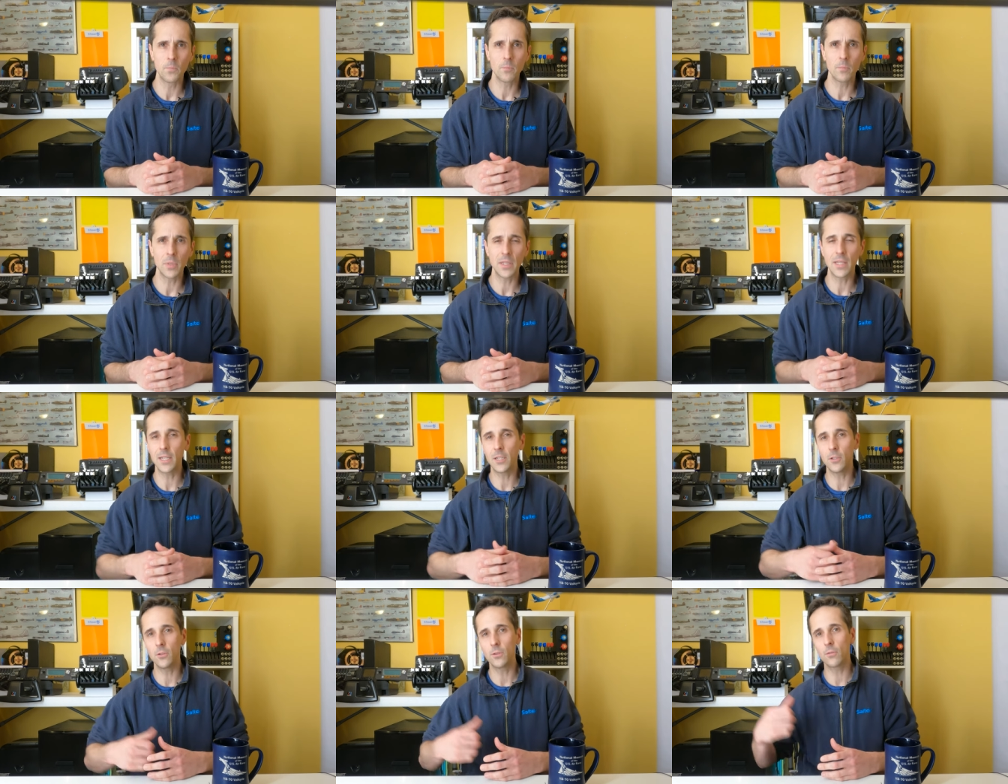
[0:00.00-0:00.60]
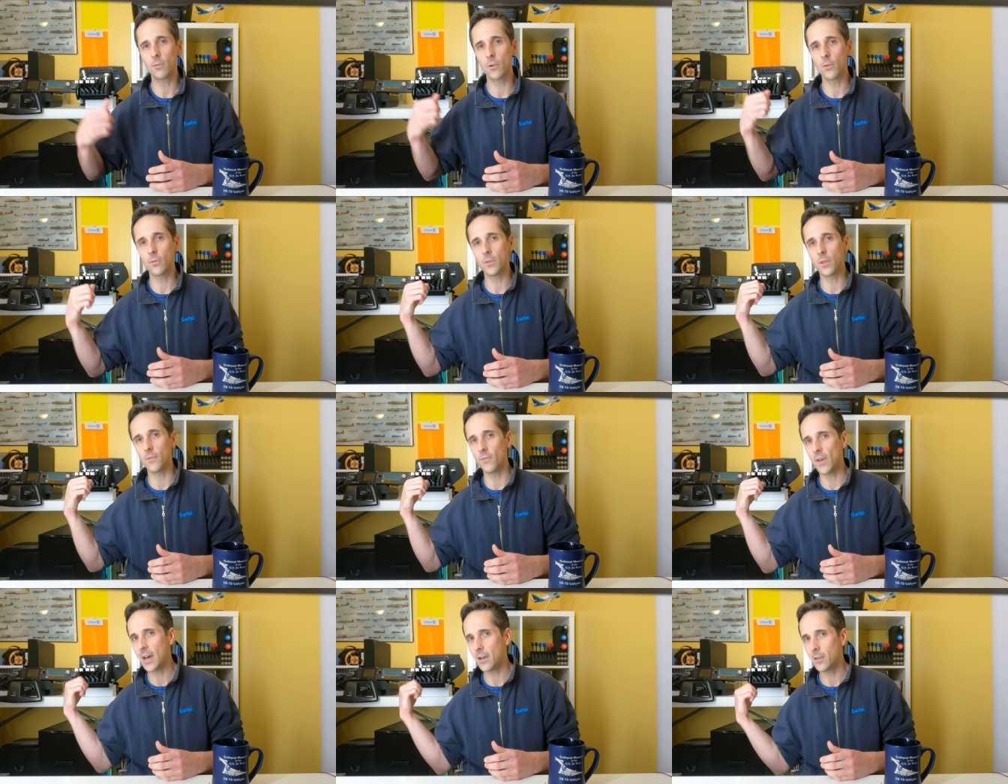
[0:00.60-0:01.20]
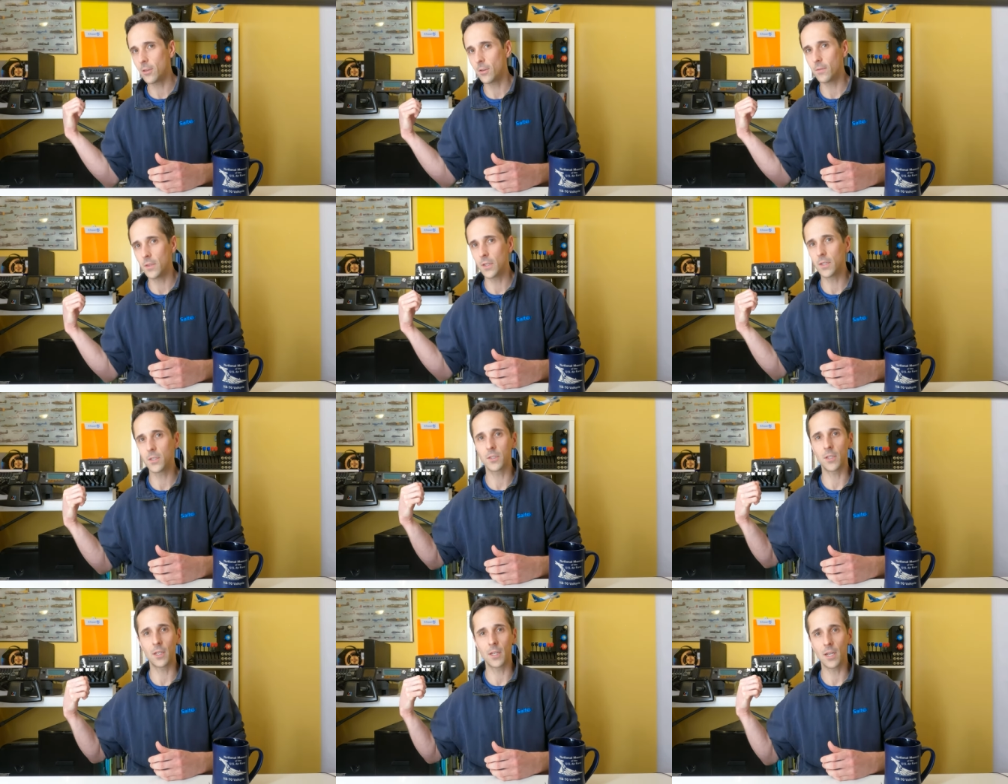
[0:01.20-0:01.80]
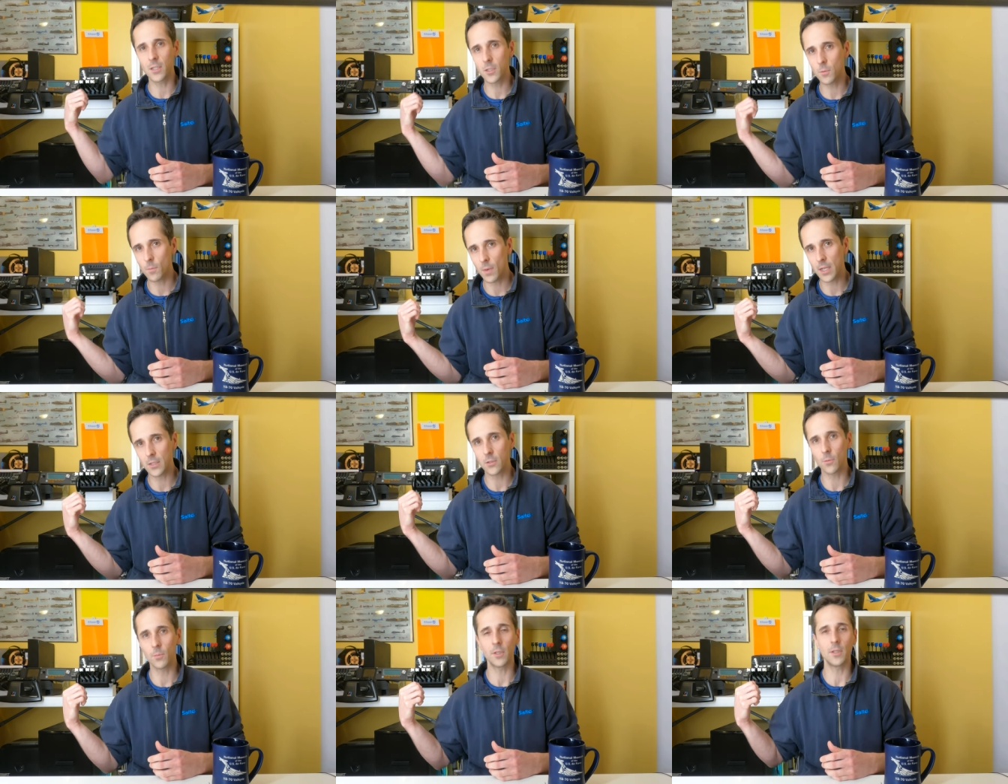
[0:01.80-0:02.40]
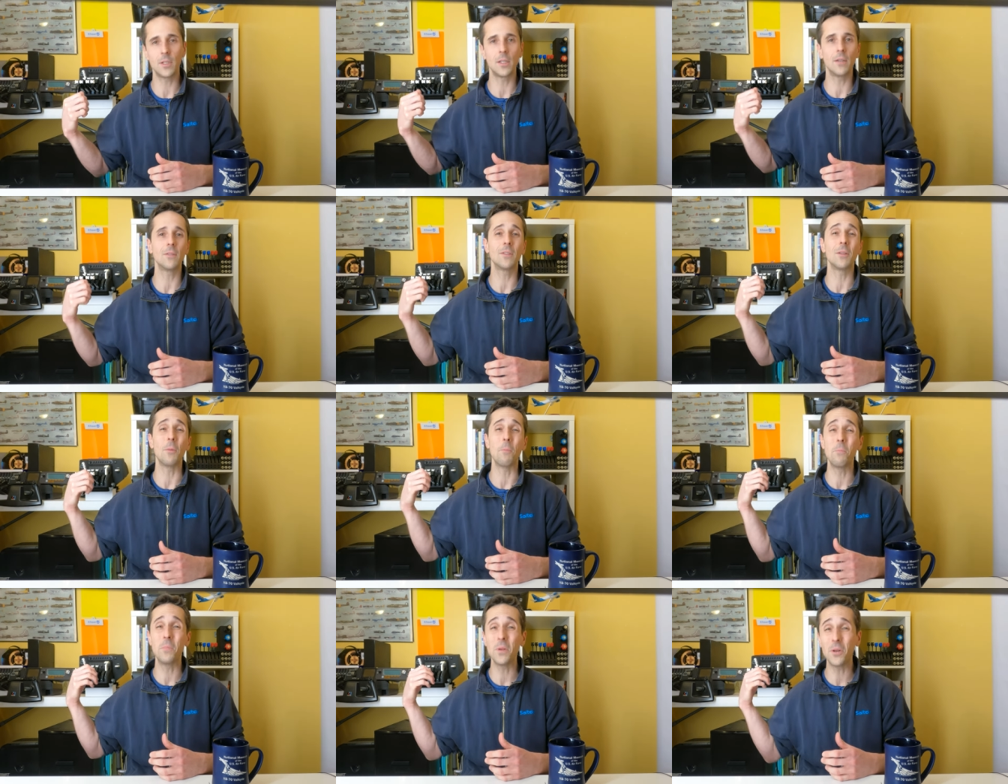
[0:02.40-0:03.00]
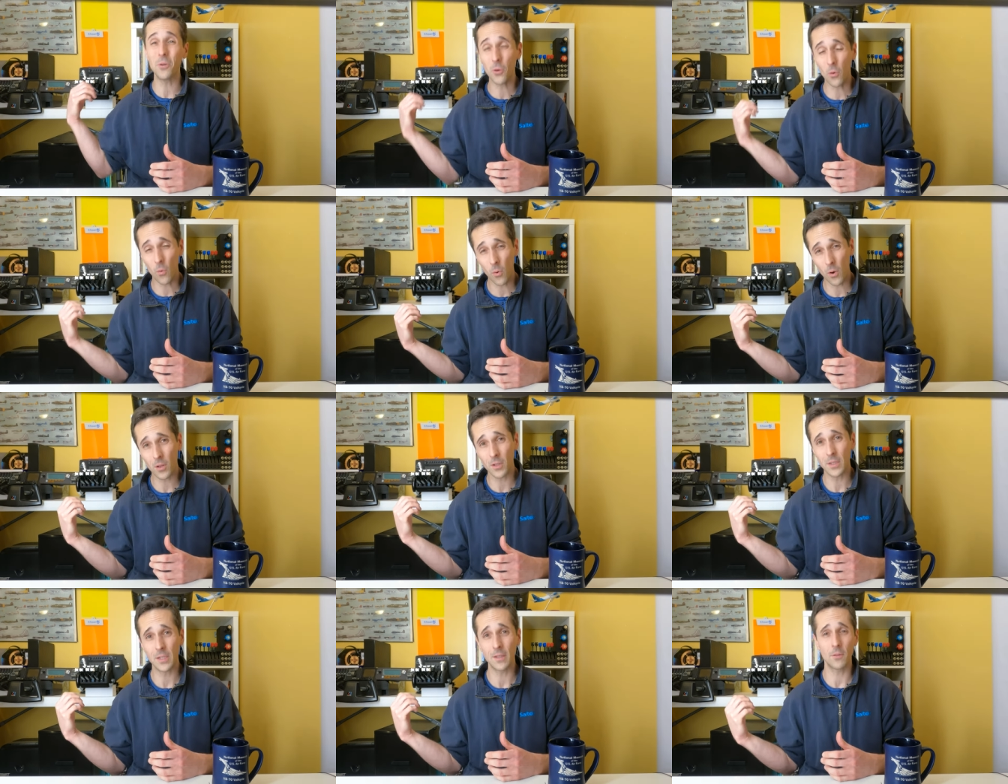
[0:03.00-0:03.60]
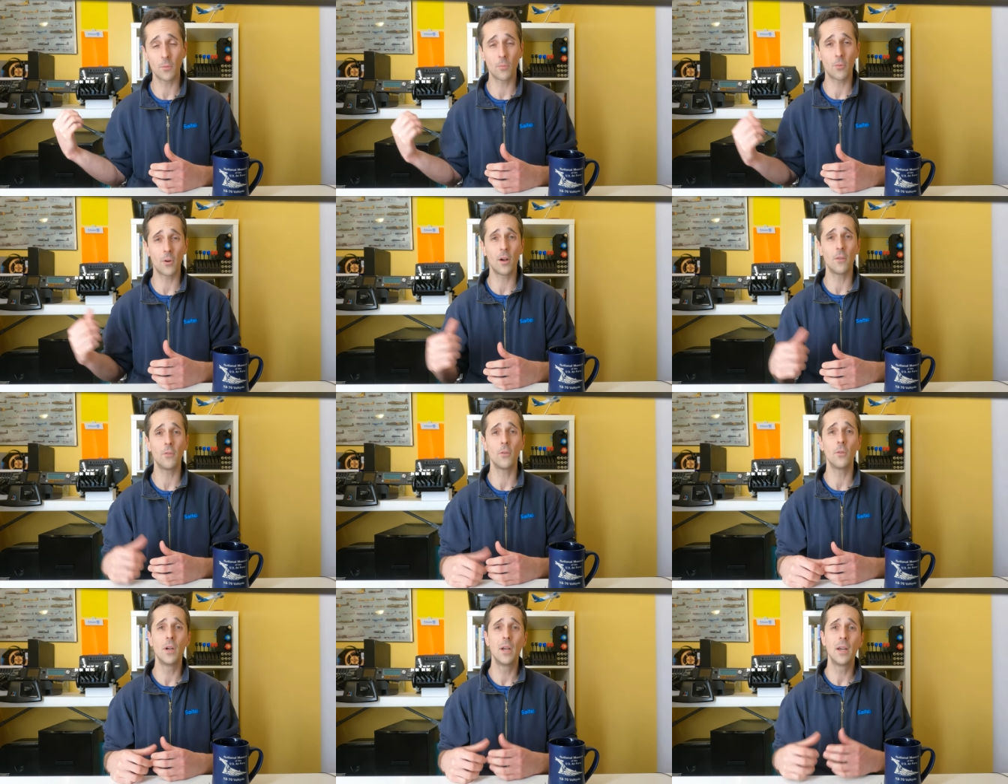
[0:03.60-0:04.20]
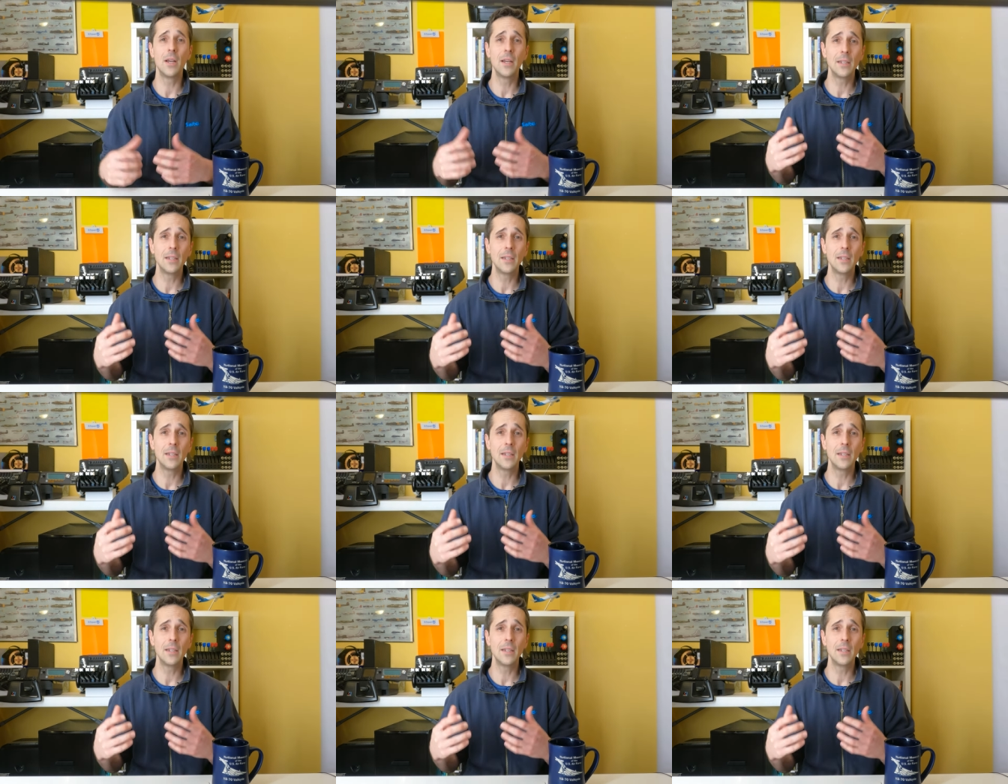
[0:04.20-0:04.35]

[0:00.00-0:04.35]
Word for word: But then you throw the value of this, the customizability of it, the build quality of the Bravo,